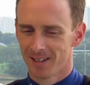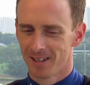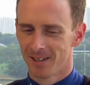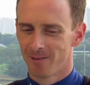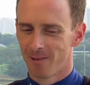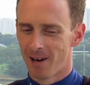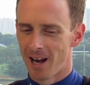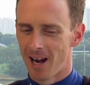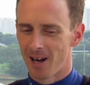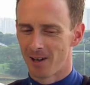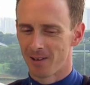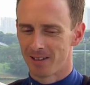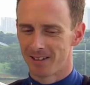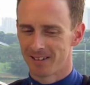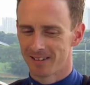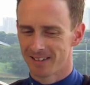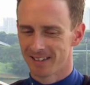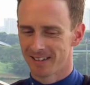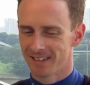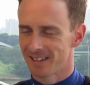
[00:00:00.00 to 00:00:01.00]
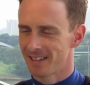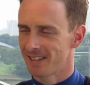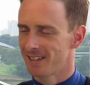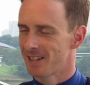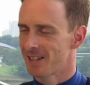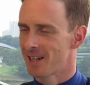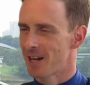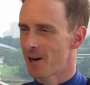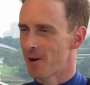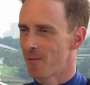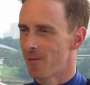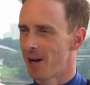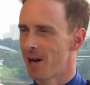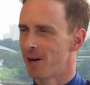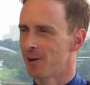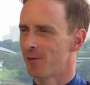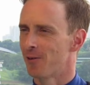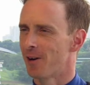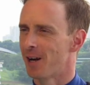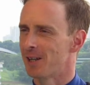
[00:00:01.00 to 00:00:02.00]
Well, you don't know where
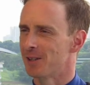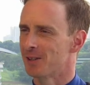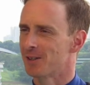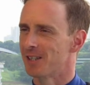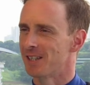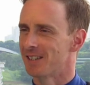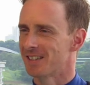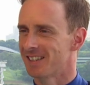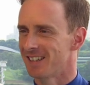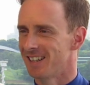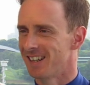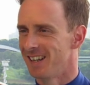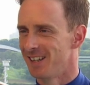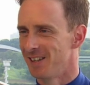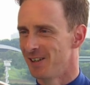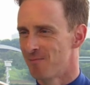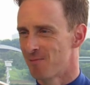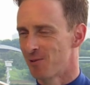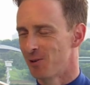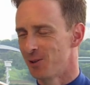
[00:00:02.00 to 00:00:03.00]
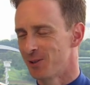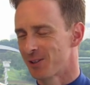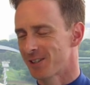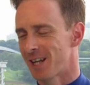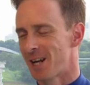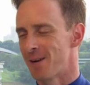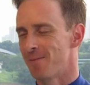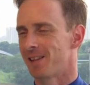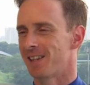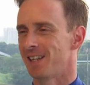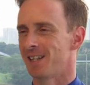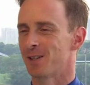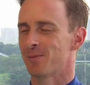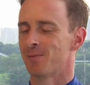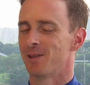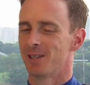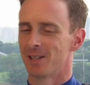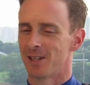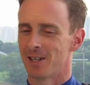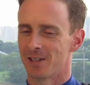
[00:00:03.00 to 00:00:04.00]
underrated sits in the broad scheme of things,
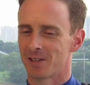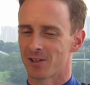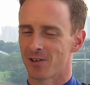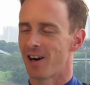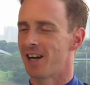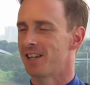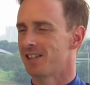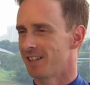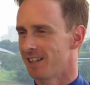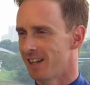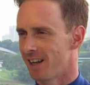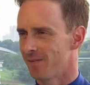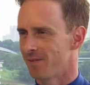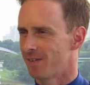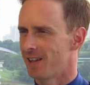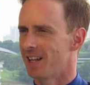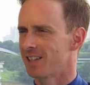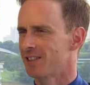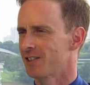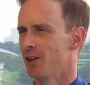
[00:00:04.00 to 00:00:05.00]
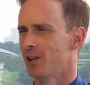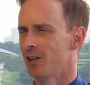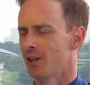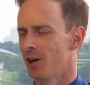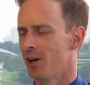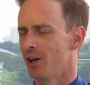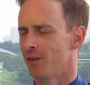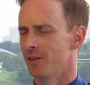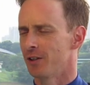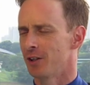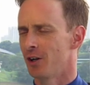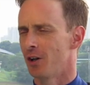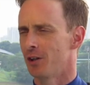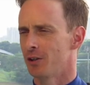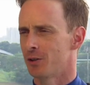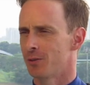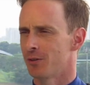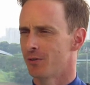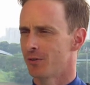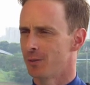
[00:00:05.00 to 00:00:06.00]
but it's great to have that kind of
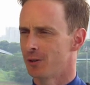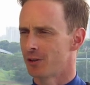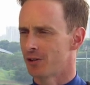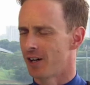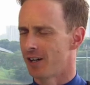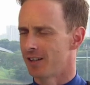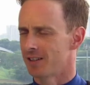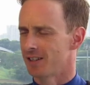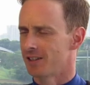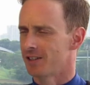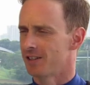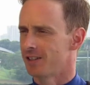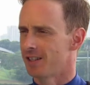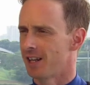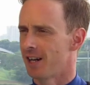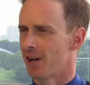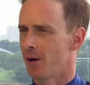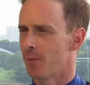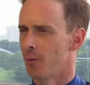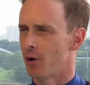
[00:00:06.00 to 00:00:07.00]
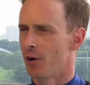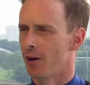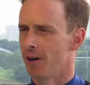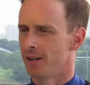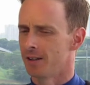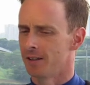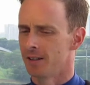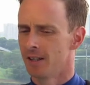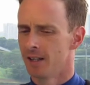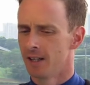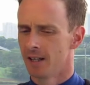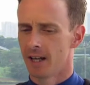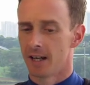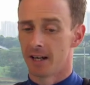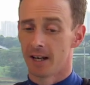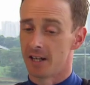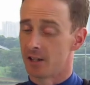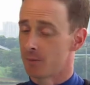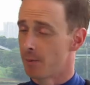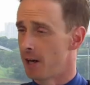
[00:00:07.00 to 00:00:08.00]
acknowledgement from a trainer such as Danny O'Brien, and
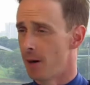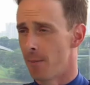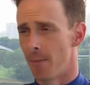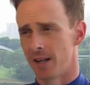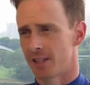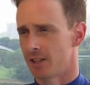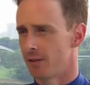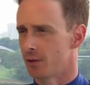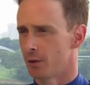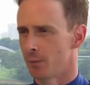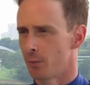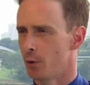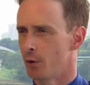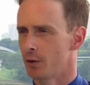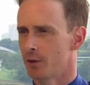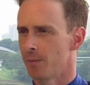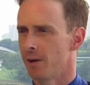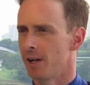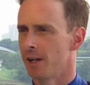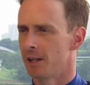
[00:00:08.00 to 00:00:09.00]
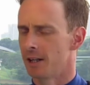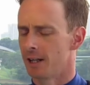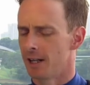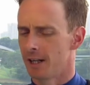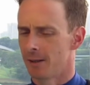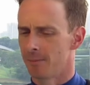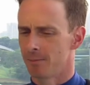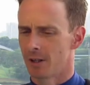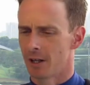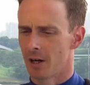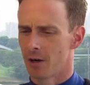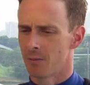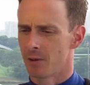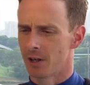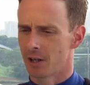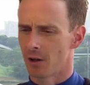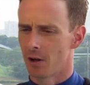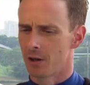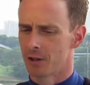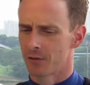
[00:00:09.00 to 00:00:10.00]
he's been a massive support to me. You know, we're
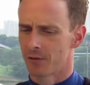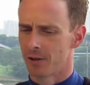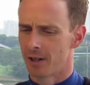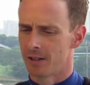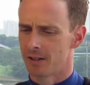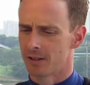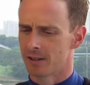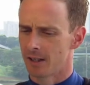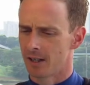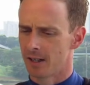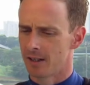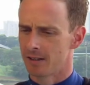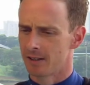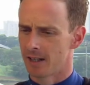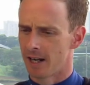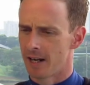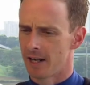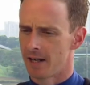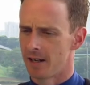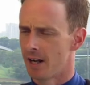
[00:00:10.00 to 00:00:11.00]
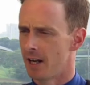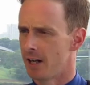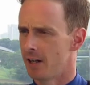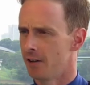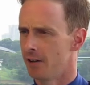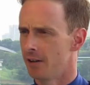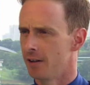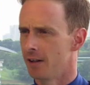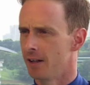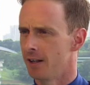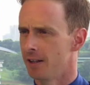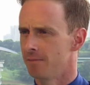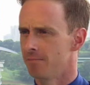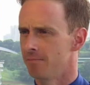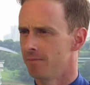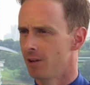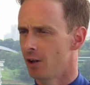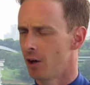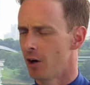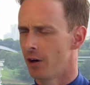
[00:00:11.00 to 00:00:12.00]
close friends. Danny, Nina, and
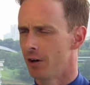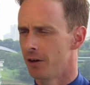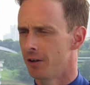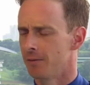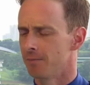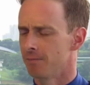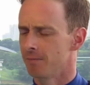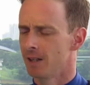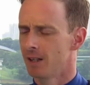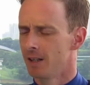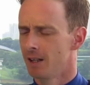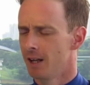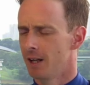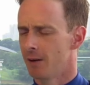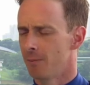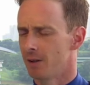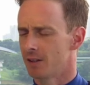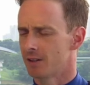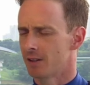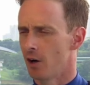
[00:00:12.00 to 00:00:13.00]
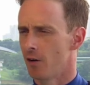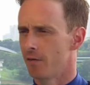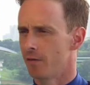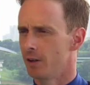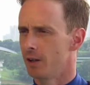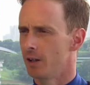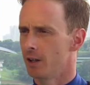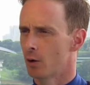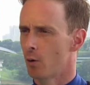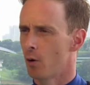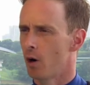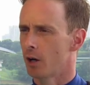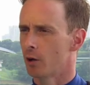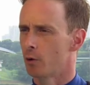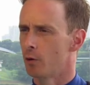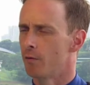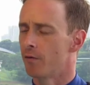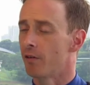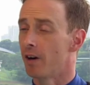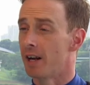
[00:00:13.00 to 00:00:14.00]
Lauren and myself are quite
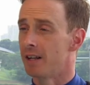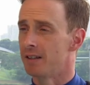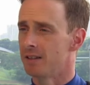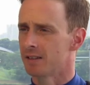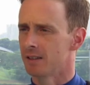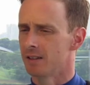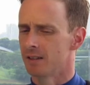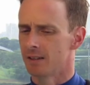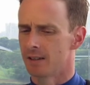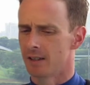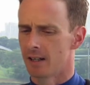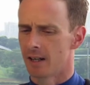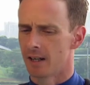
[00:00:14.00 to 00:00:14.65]
good friends, and